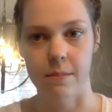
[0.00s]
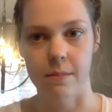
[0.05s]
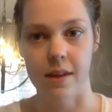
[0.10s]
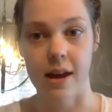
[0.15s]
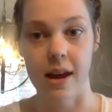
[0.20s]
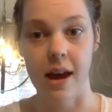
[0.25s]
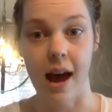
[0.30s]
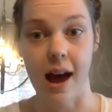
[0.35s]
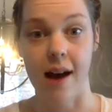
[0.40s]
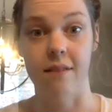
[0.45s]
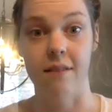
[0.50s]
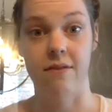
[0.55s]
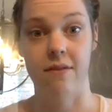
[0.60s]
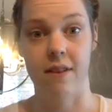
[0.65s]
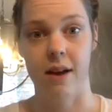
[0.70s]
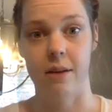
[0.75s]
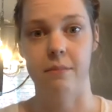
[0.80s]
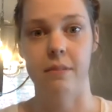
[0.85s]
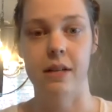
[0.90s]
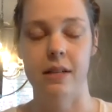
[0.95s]
they have
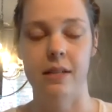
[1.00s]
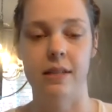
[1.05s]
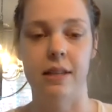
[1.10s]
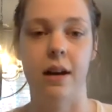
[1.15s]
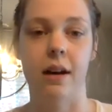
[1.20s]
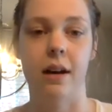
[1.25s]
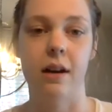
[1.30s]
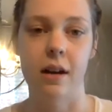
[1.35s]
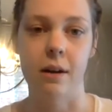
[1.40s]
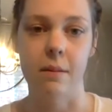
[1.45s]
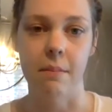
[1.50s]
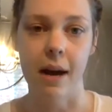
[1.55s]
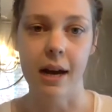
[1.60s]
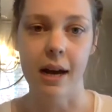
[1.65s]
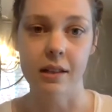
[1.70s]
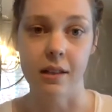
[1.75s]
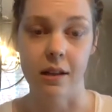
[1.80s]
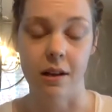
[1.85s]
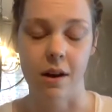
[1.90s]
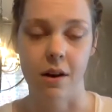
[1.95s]
families that are in
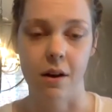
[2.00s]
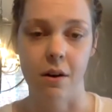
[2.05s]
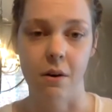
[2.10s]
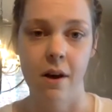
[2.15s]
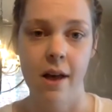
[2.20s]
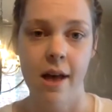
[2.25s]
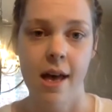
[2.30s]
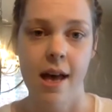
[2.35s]
Mexico,